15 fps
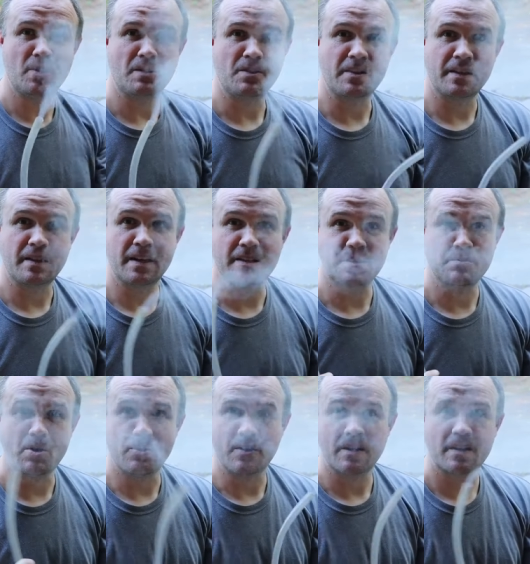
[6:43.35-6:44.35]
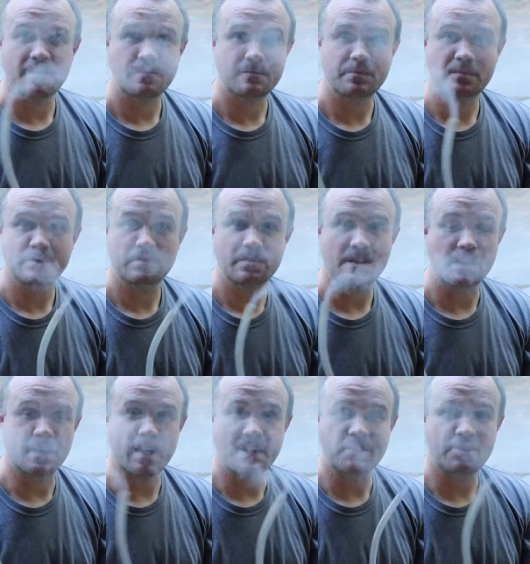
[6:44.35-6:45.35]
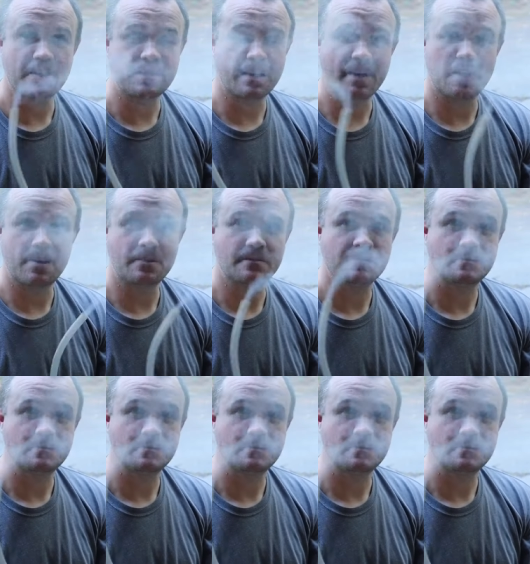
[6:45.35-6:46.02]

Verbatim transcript: And look at that smoke. Look at that. Check that out.